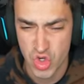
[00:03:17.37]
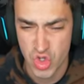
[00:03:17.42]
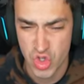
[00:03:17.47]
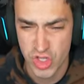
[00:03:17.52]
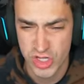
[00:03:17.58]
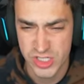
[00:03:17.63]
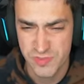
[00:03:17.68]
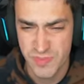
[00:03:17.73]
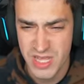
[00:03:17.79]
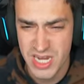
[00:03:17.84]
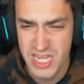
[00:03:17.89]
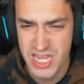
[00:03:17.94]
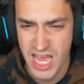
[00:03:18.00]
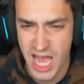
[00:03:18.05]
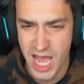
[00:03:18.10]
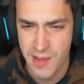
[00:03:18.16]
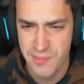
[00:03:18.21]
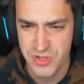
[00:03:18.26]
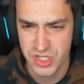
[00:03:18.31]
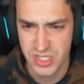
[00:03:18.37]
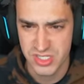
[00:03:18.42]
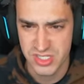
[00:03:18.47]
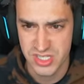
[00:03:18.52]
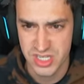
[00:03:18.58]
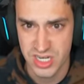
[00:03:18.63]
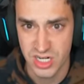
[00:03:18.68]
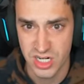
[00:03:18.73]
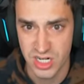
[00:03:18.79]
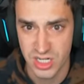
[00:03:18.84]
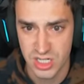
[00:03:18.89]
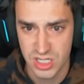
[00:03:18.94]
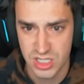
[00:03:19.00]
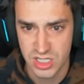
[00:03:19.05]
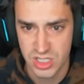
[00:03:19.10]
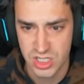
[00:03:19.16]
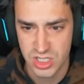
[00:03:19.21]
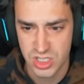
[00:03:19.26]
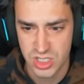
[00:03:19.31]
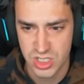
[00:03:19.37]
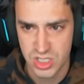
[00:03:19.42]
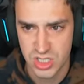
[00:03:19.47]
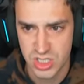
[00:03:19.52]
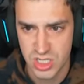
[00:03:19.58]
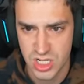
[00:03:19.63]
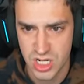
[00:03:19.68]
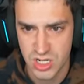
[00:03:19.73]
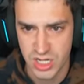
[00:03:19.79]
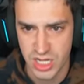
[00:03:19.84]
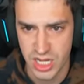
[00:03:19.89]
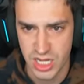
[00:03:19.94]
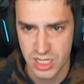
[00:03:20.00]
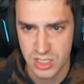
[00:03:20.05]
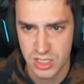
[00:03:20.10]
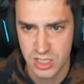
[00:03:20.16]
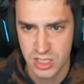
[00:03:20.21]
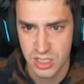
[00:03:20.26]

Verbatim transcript: There's many options here. Okay.